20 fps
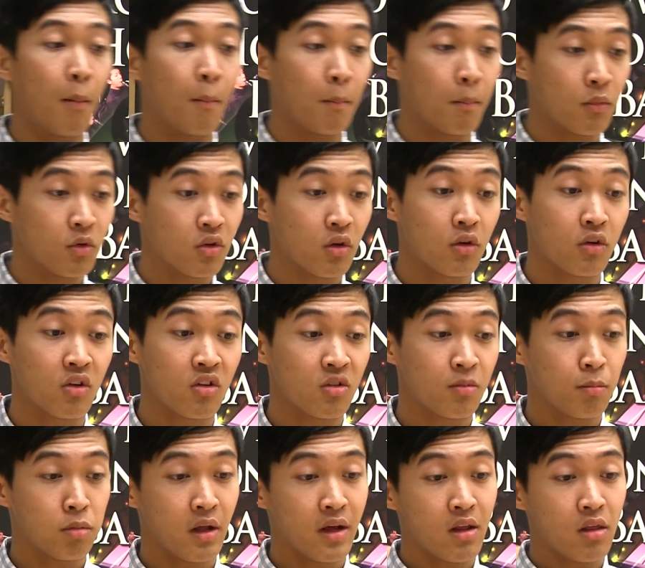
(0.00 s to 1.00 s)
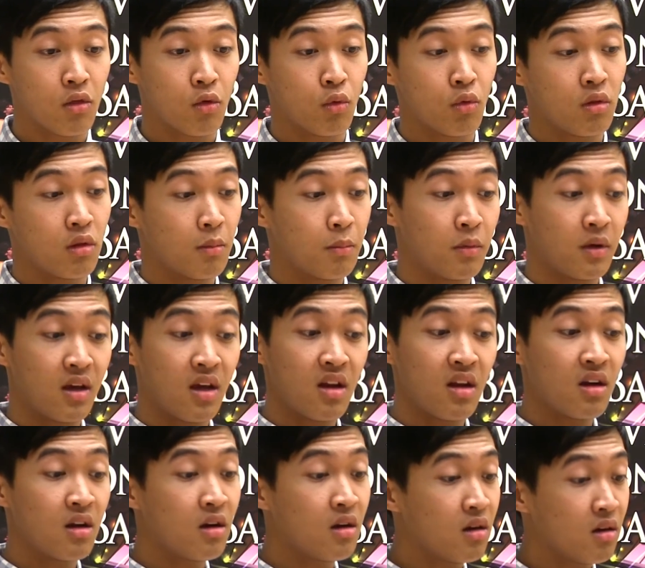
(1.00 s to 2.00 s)
So just play through the
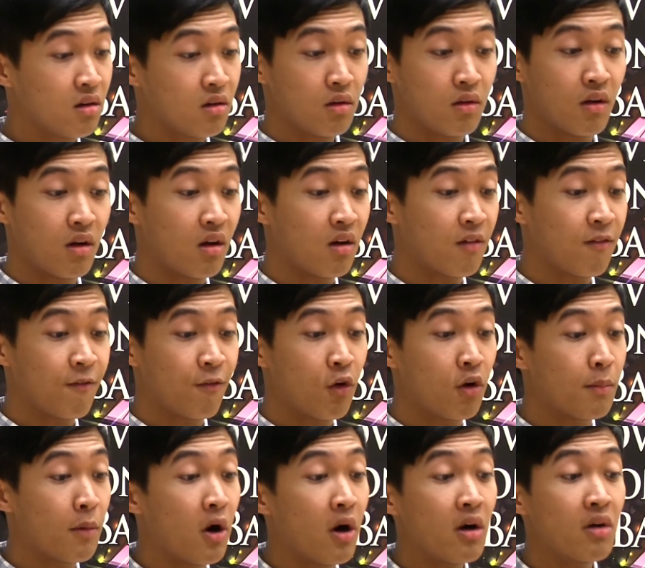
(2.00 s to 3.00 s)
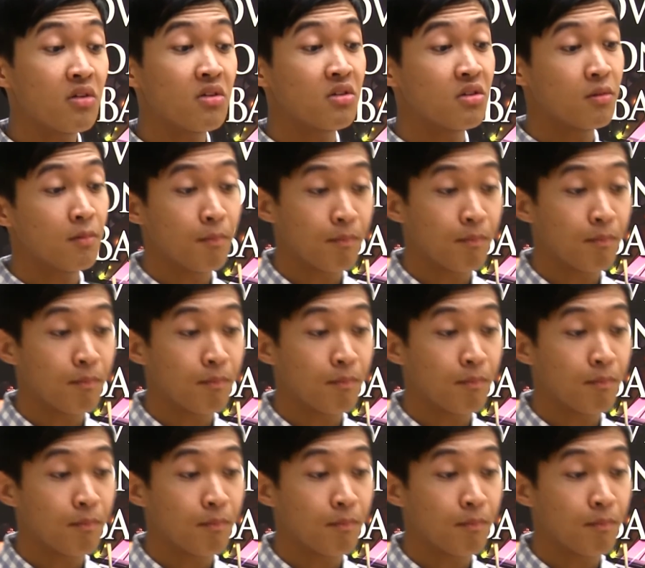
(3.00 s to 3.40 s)
beginning 4 bars.